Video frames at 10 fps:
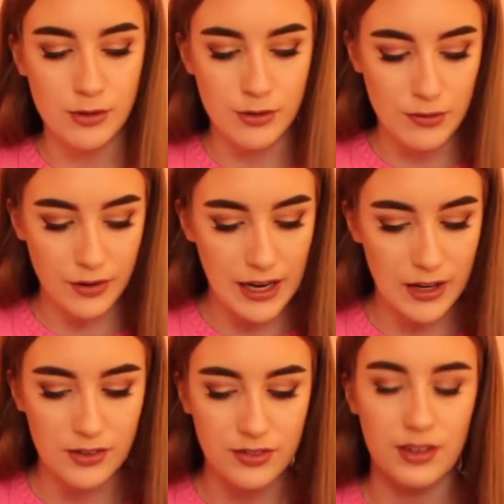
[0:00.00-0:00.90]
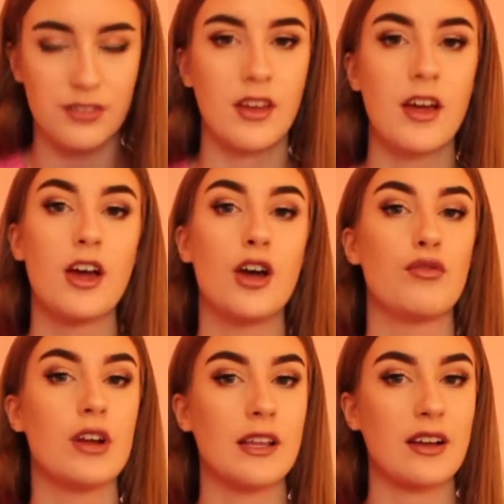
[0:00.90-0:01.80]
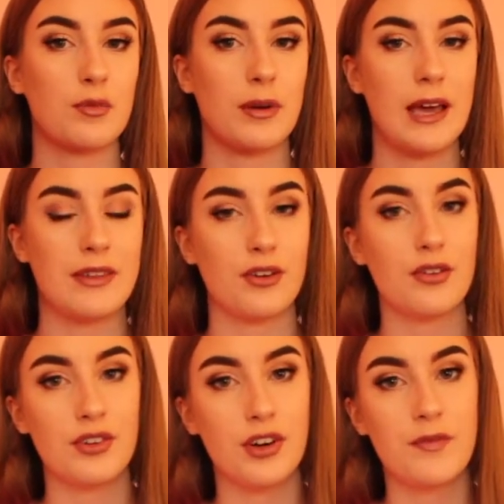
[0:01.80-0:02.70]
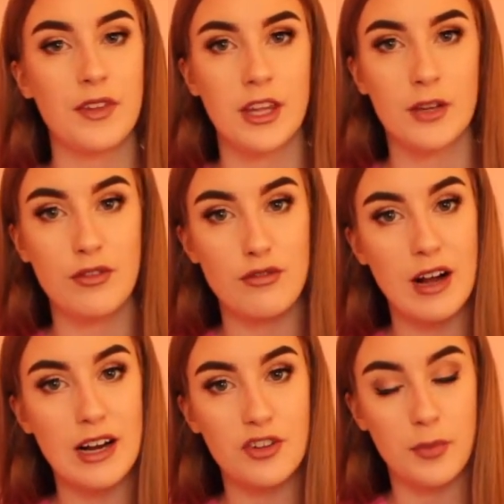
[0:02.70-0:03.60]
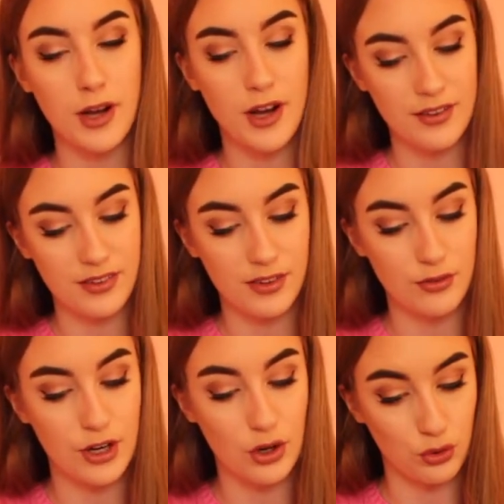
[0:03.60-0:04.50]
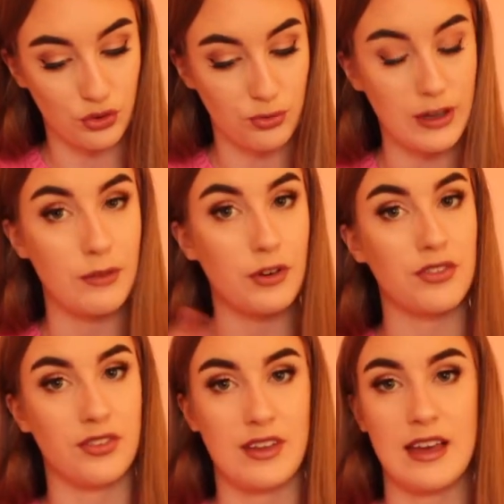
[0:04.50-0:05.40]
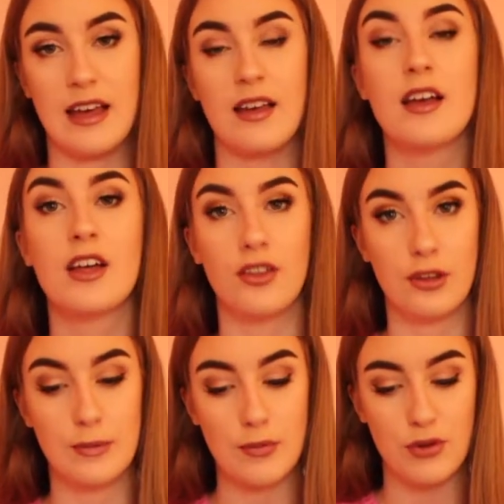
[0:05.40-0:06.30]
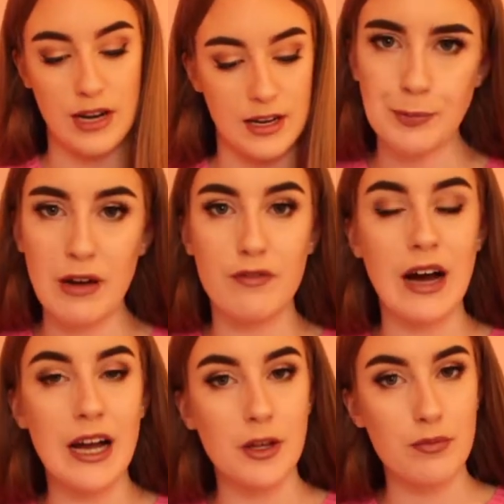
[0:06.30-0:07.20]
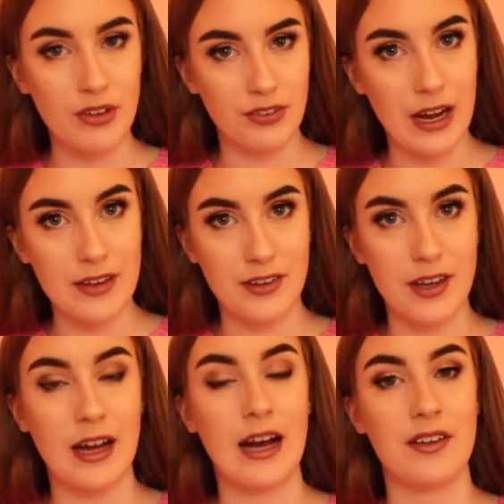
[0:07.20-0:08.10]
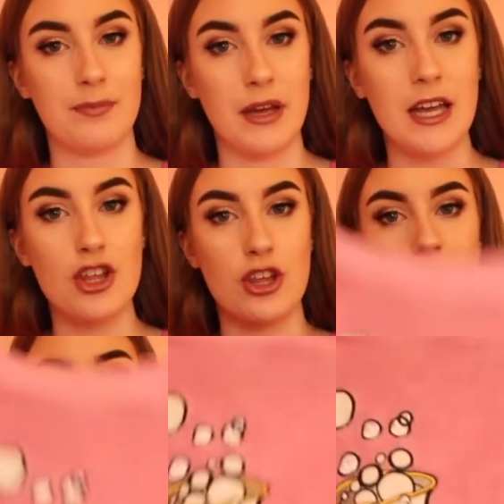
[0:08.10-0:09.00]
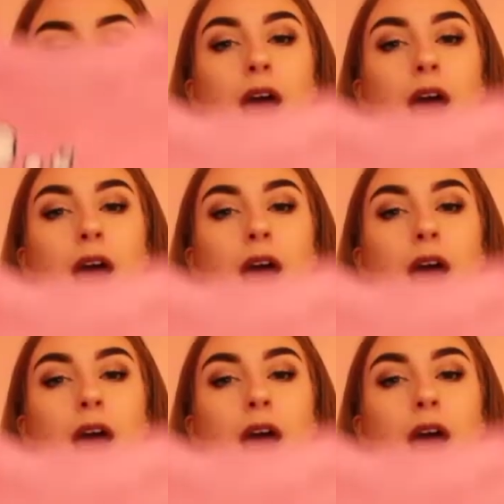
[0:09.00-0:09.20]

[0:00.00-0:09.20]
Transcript: River Island is a really nice place, and also the River Island purses are really good as well, I've got to say. They're super pretty. My final present idea are PJs.